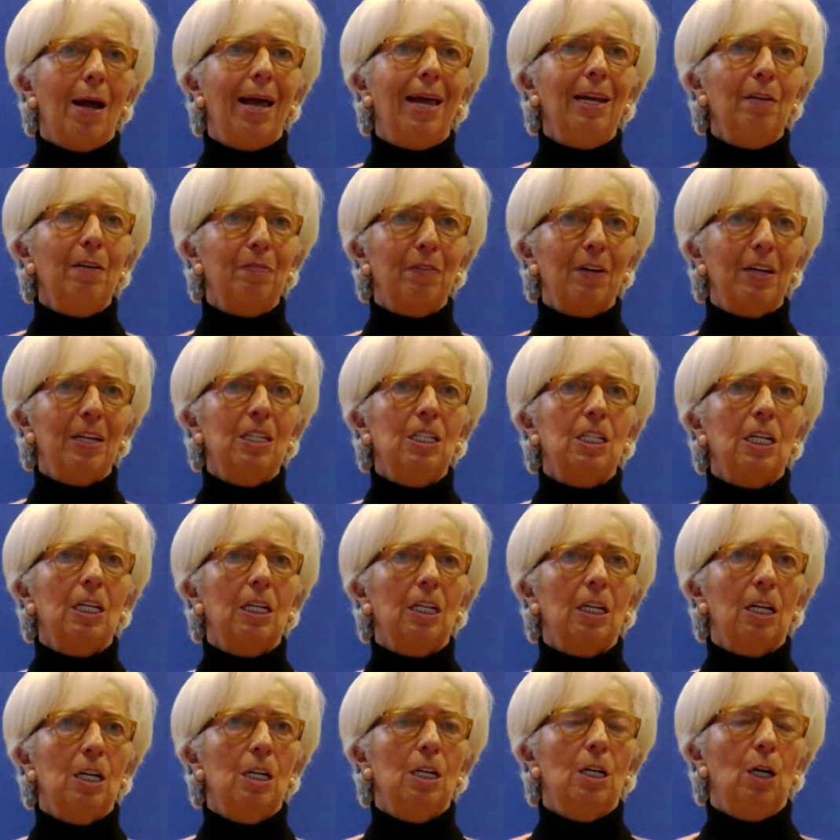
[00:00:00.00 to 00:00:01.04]

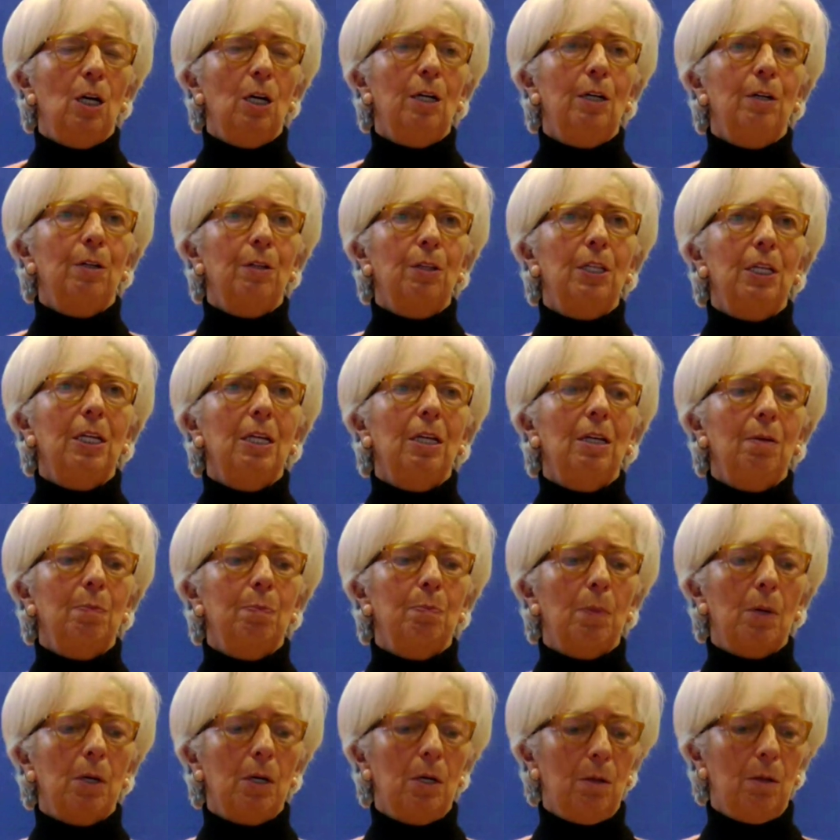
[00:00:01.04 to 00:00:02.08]
elevating uh, the
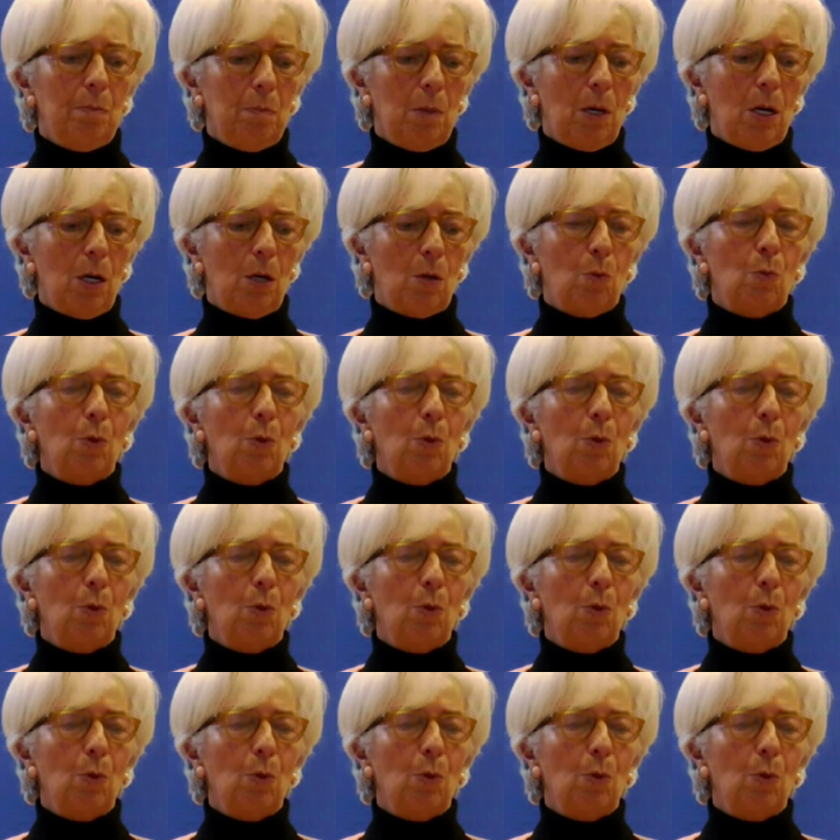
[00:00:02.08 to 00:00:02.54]
um,